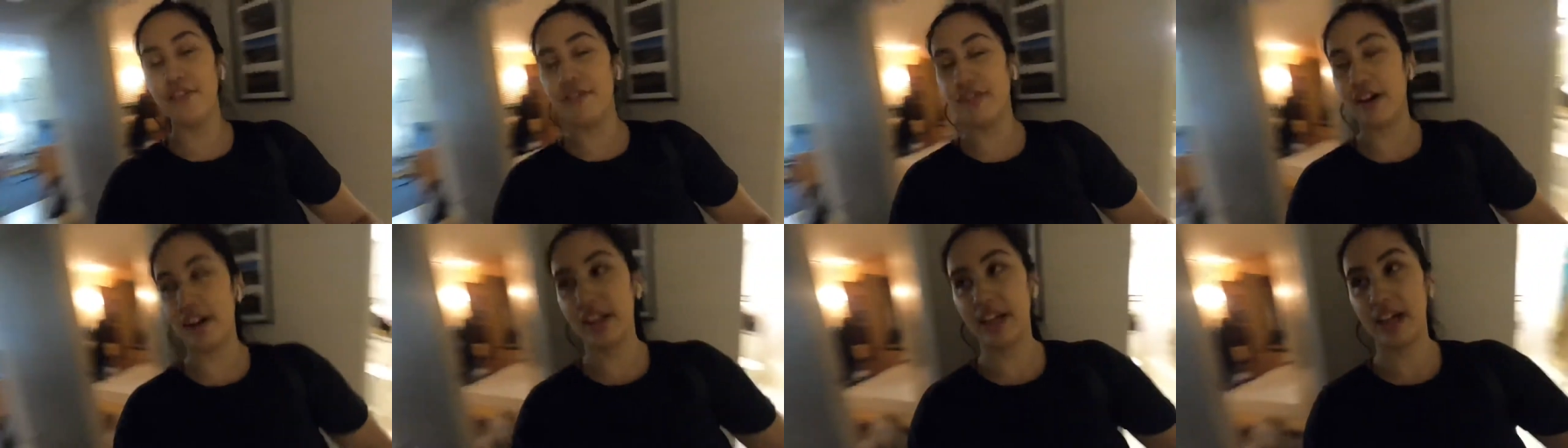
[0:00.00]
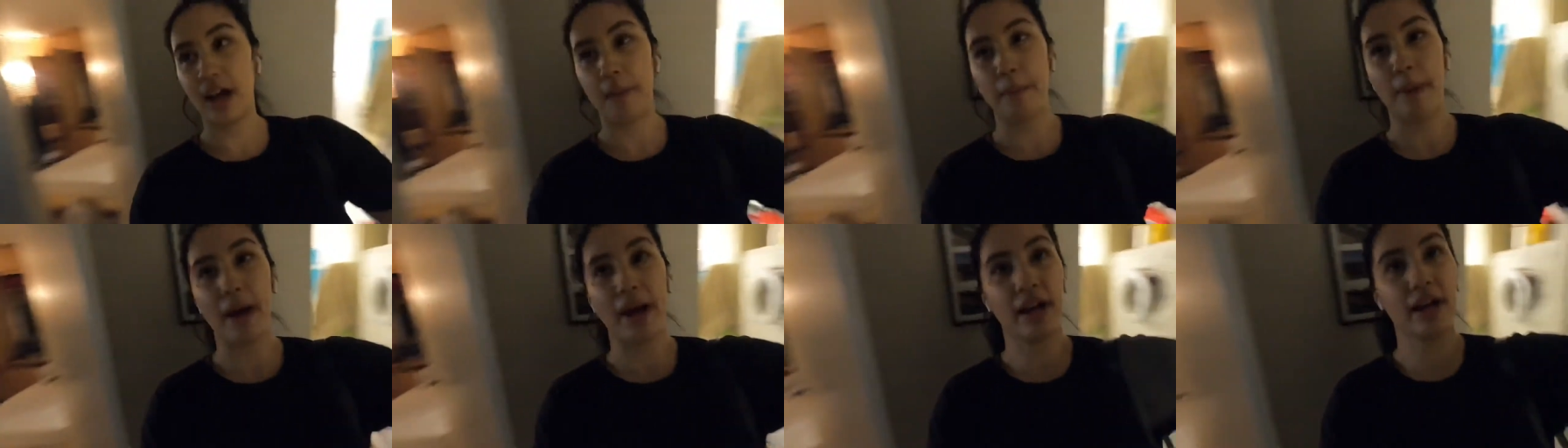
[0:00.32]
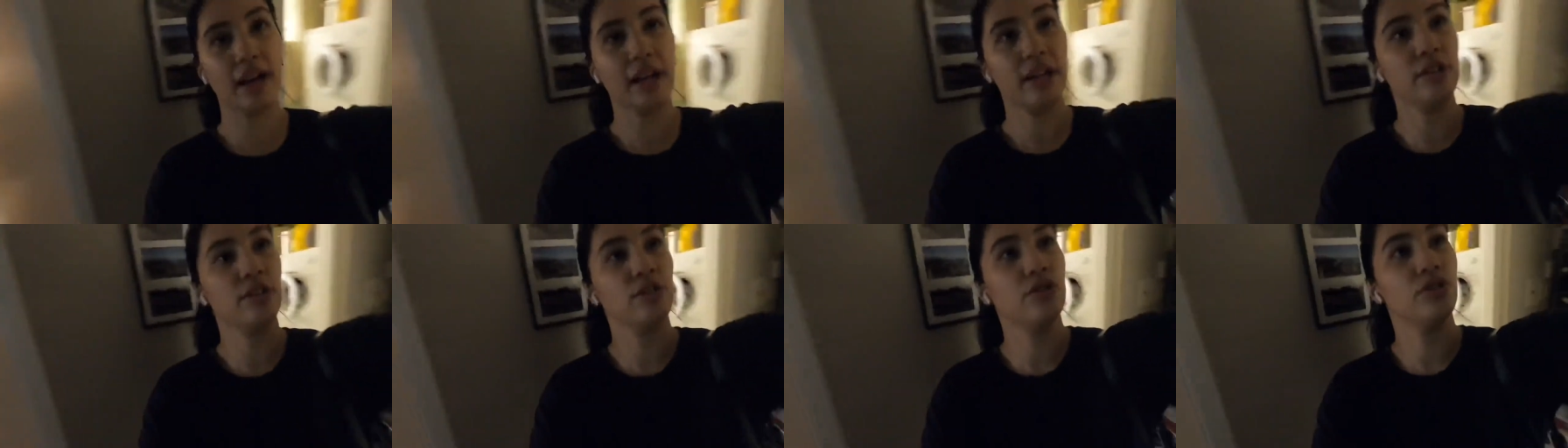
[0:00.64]
finally got
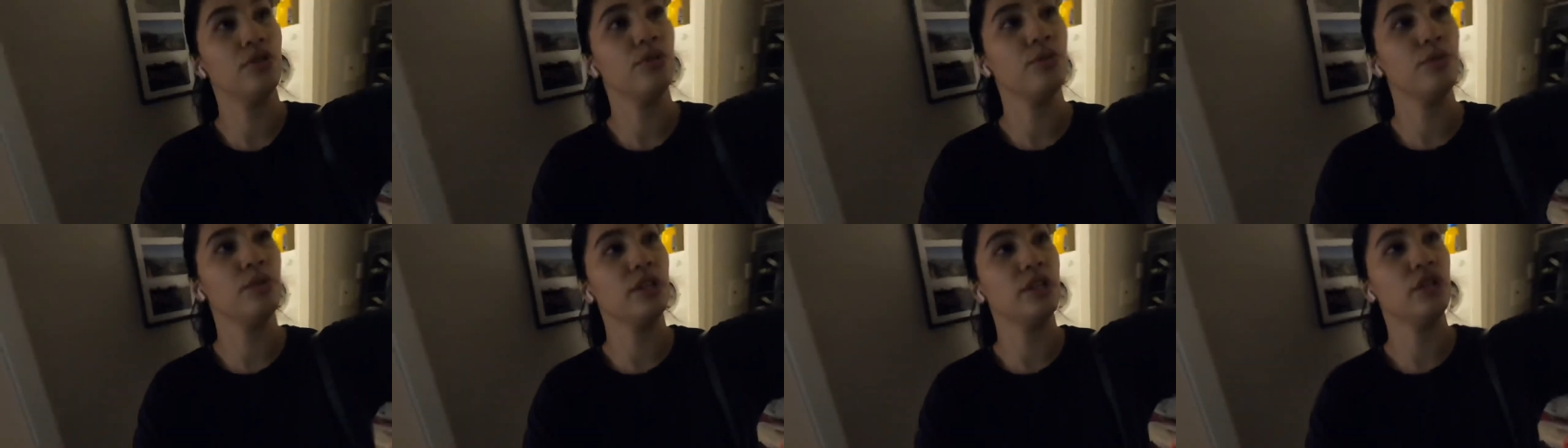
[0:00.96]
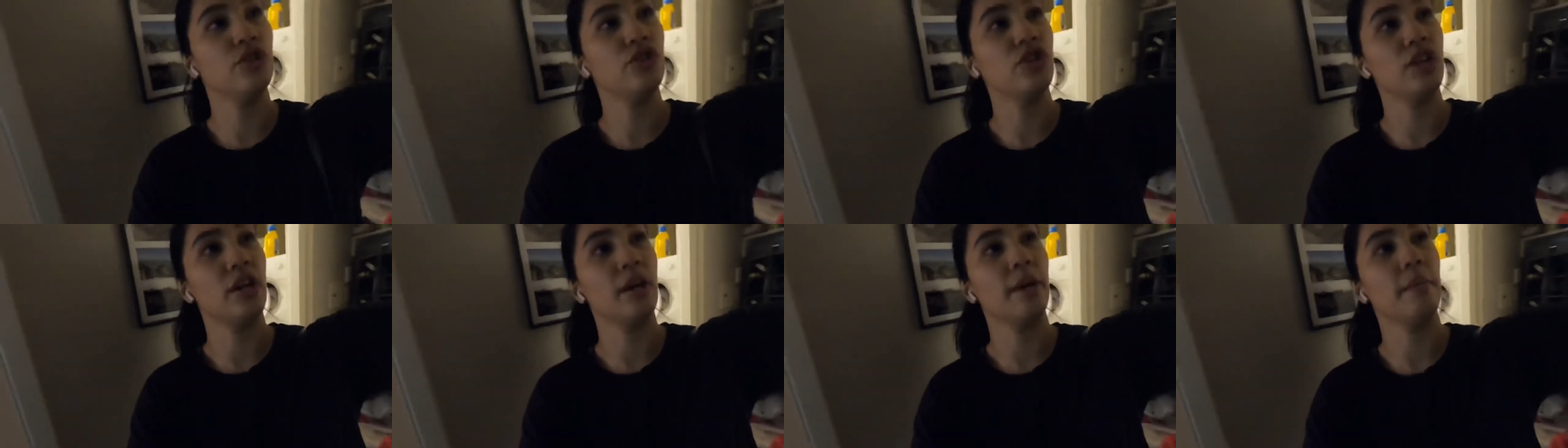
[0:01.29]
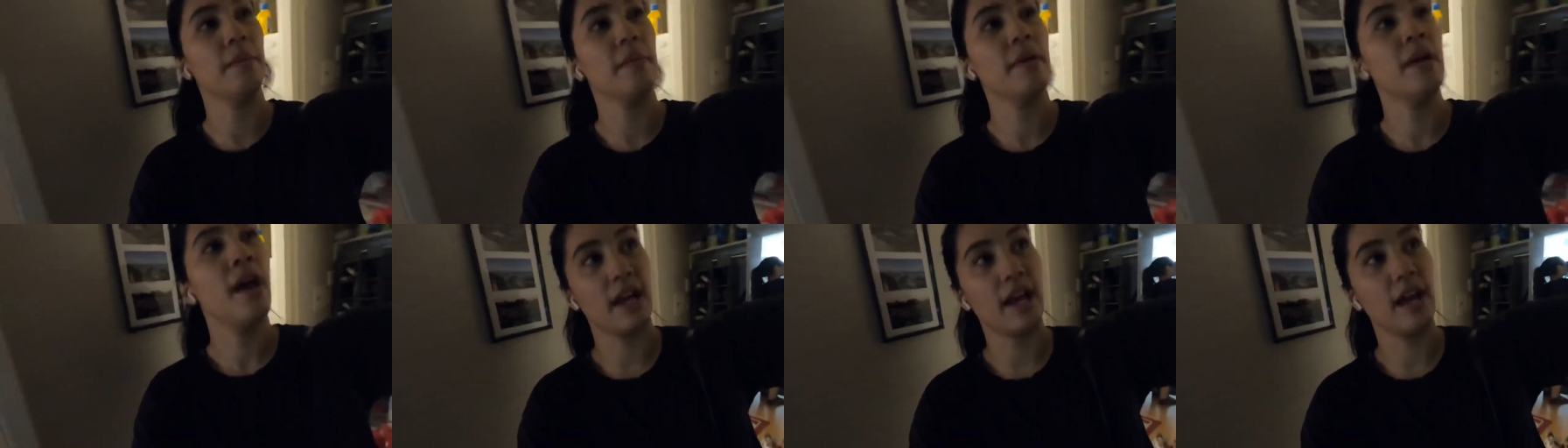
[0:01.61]
back into the gym.